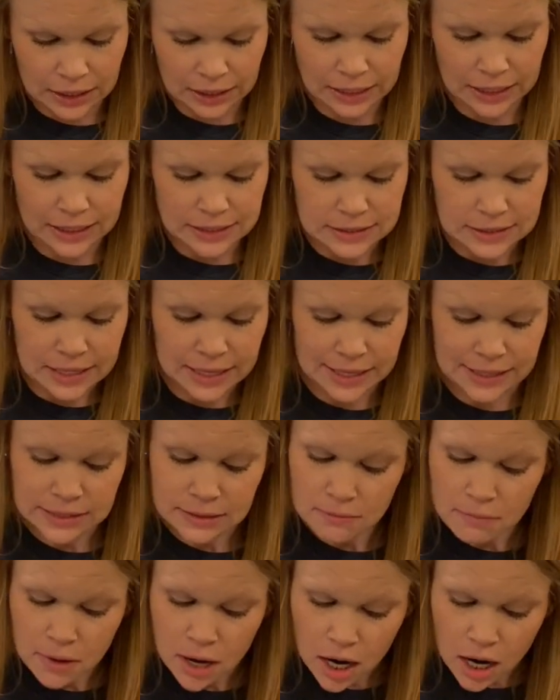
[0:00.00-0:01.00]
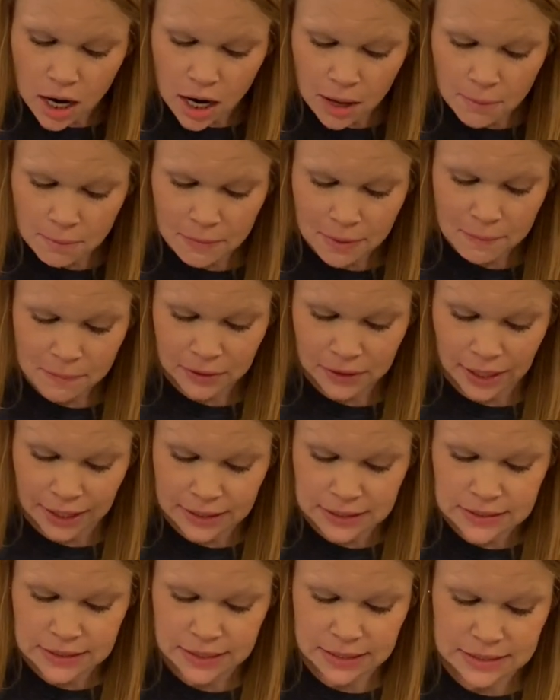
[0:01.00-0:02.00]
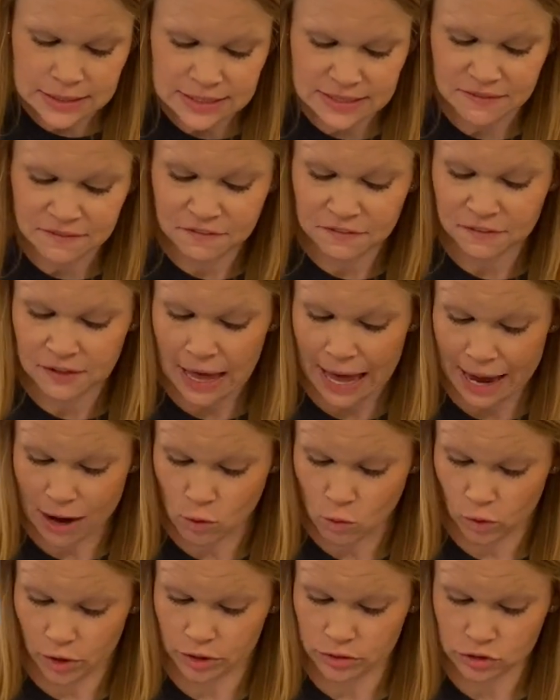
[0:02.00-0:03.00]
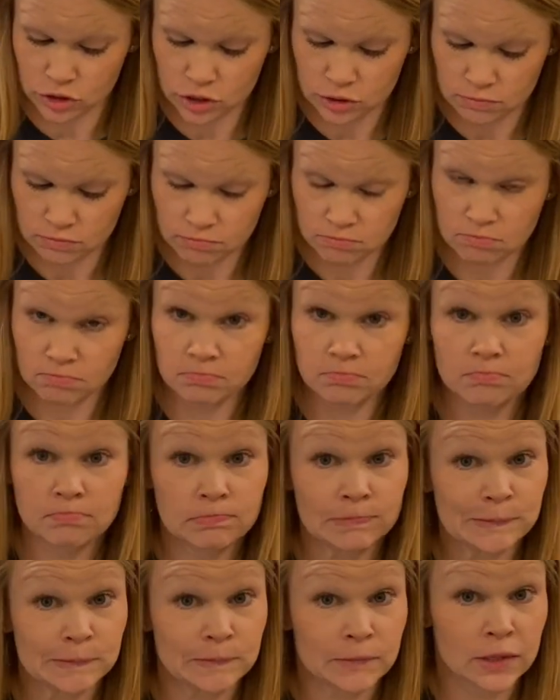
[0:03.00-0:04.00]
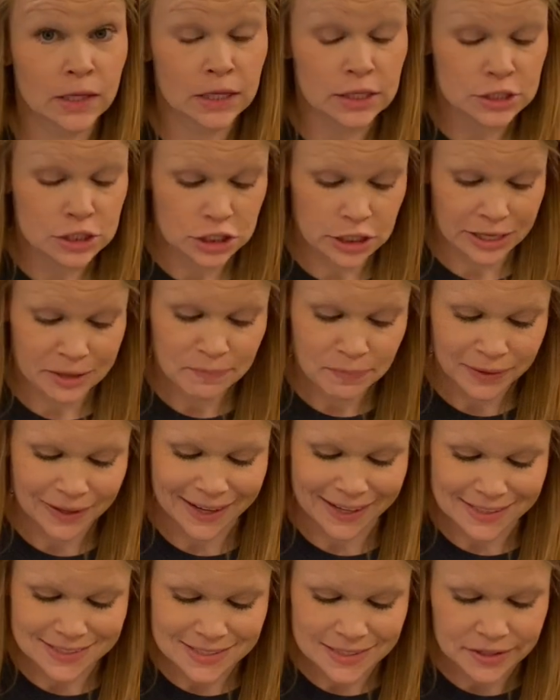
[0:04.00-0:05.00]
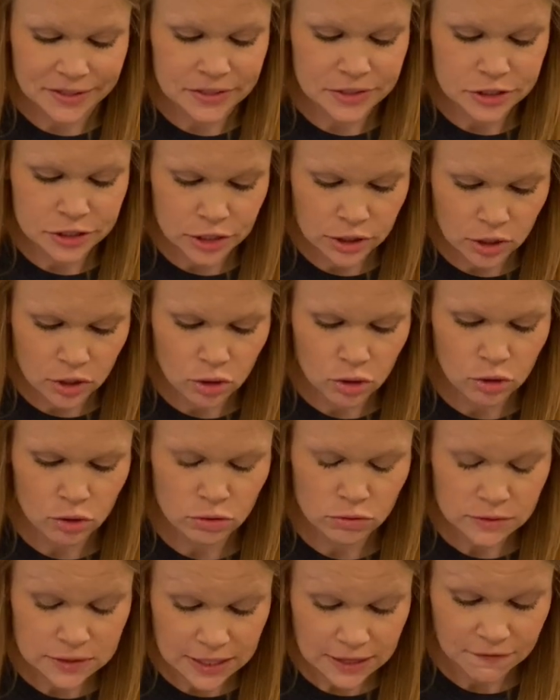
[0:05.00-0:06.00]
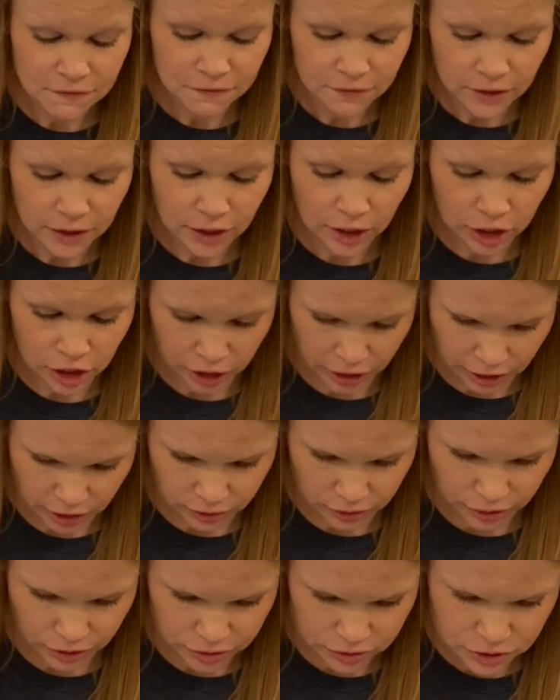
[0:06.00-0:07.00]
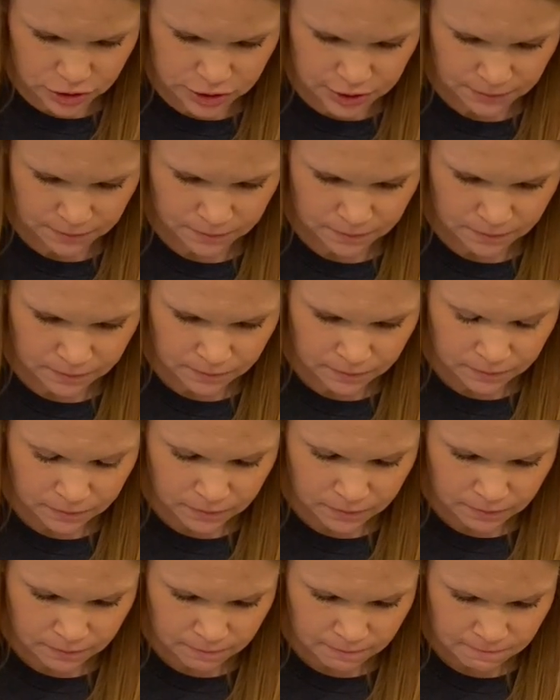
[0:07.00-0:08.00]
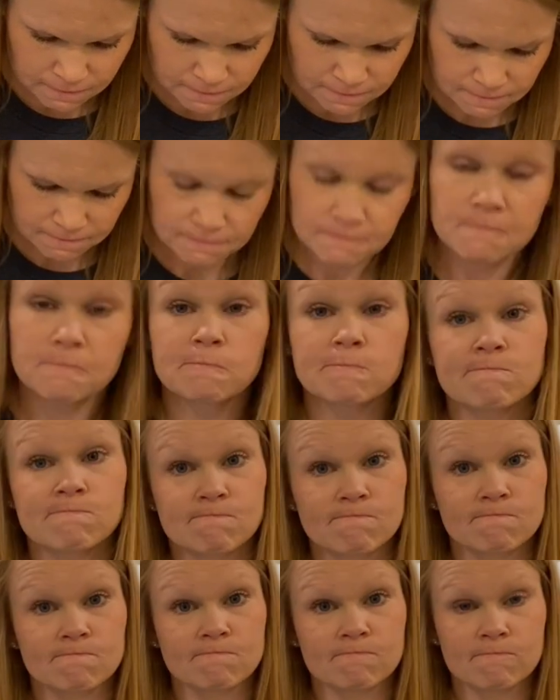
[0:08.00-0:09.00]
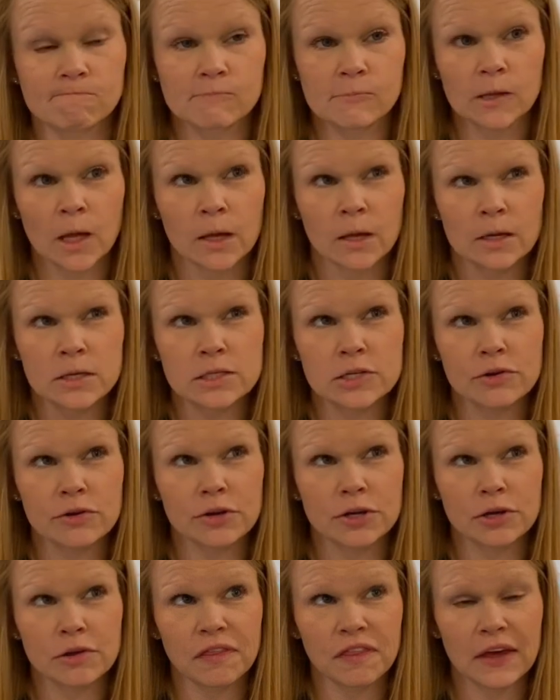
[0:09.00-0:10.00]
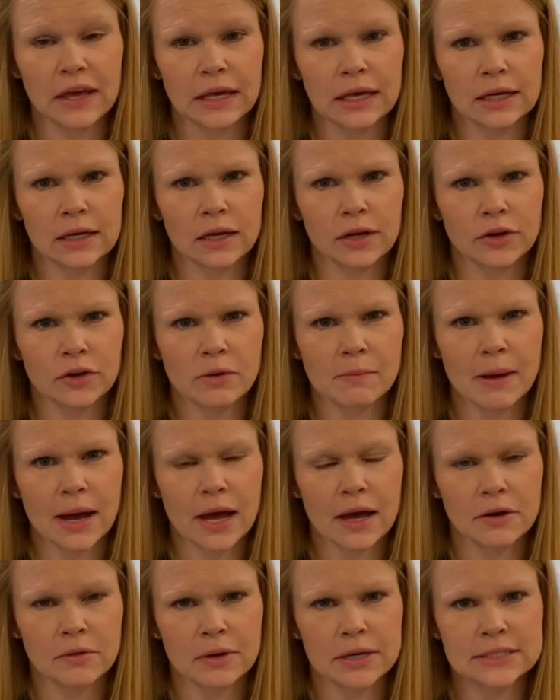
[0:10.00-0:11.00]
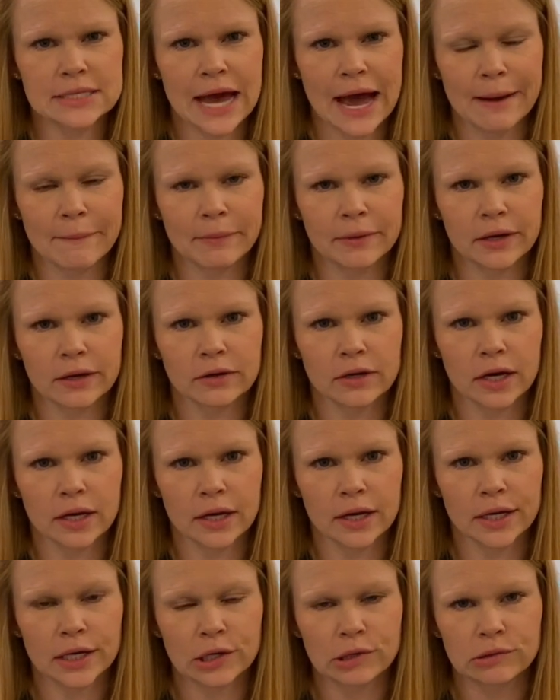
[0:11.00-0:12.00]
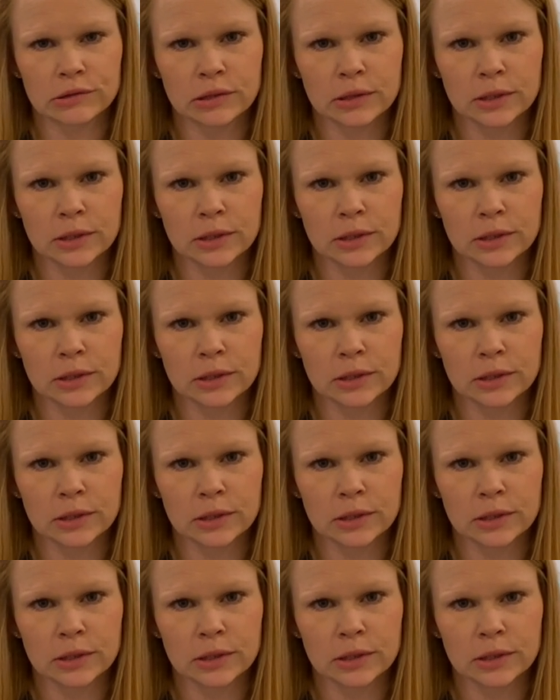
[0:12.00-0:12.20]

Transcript: It says, Mom planted some flowers. She planted 2 different colors. So are you thinking in your mind what's happening right now?